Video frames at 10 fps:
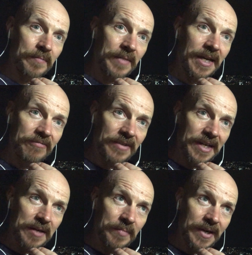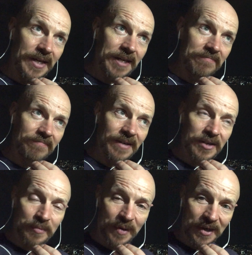If need be, and
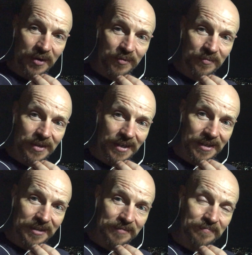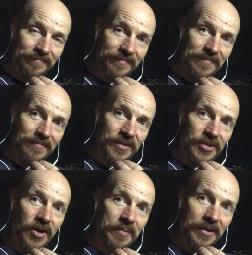depending on the
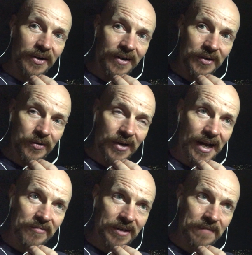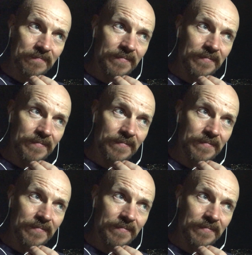type of dialogue you're having,